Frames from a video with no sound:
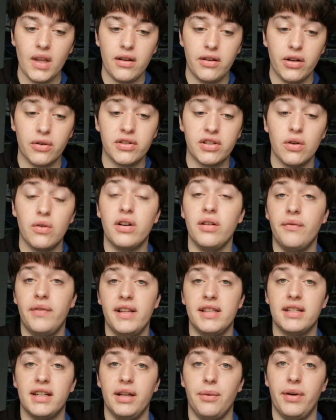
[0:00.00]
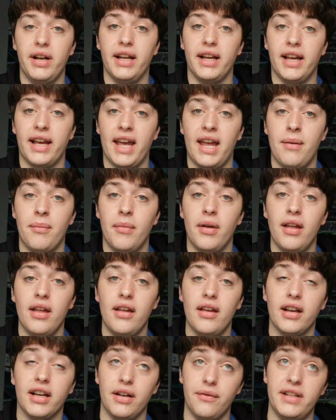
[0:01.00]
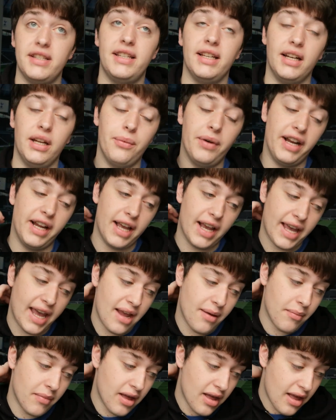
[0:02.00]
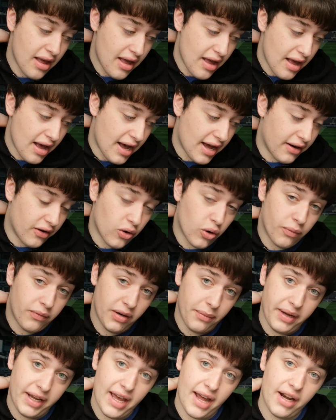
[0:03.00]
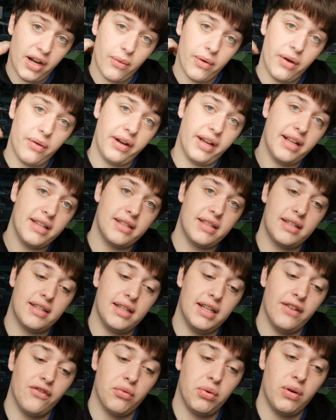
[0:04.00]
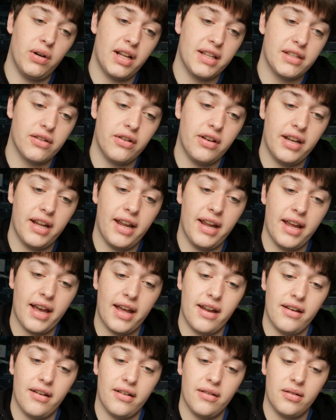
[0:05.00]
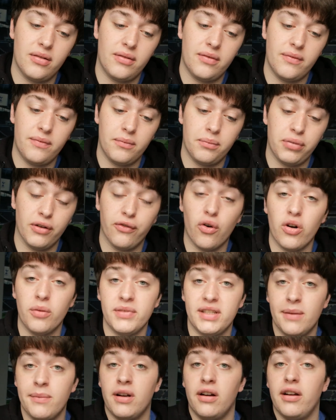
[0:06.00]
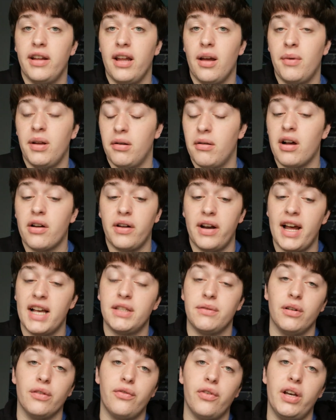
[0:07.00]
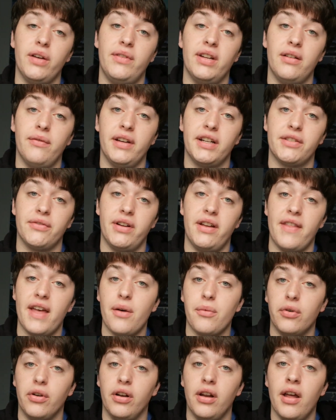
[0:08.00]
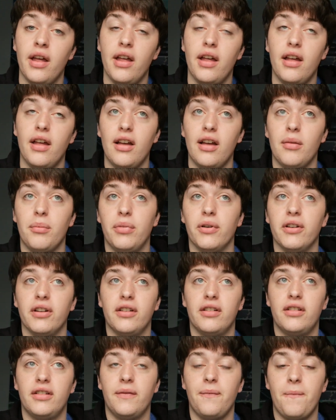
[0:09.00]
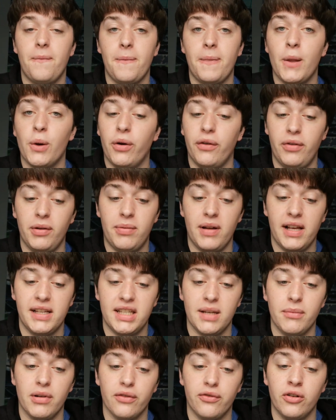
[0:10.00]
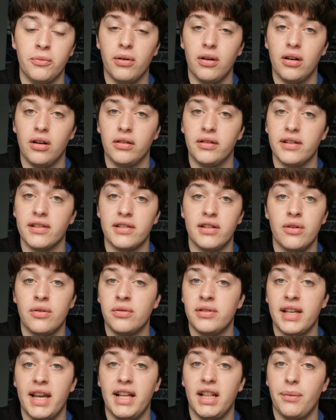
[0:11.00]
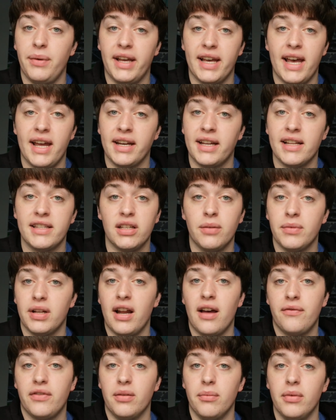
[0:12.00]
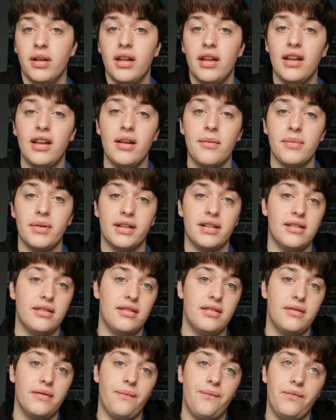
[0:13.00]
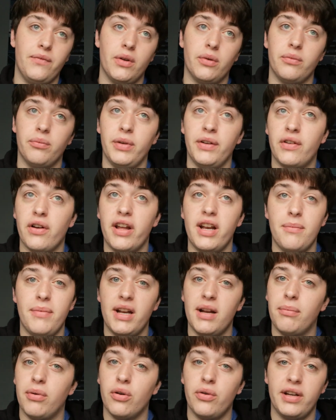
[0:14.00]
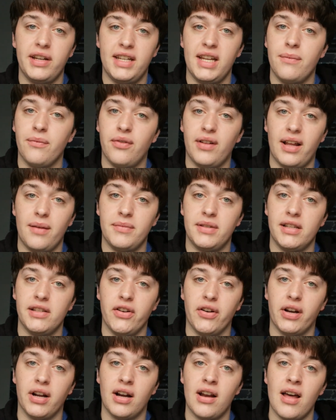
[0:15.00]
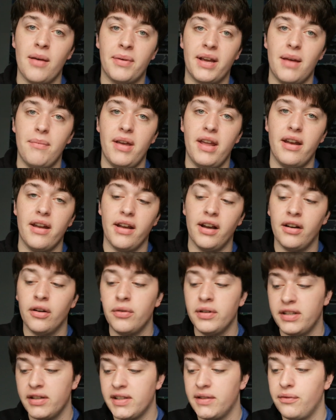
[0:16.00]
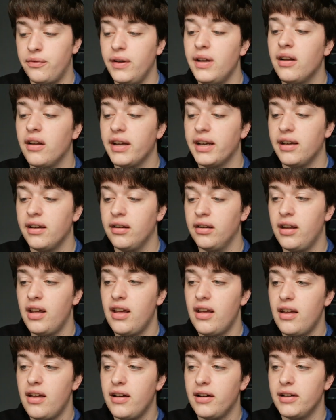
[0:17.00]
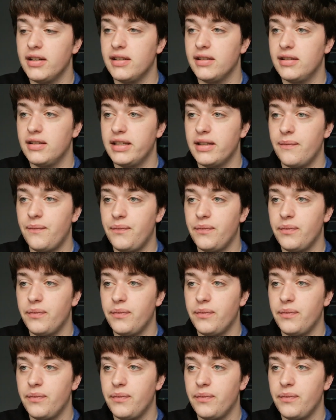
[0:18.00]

you know, so convincingly winning a game, convincingly winning a game, and hopefully we can go out against Liverpool on Sunday and perform similarly. I mean, we are not going to ask for a five 0 victory in that one, but no, if we play similar football, there's no saying that we can't get something off them because you know we've kind of been a bogey team for them since Jurgen Klopp came in, and I know it doesn't feel like it because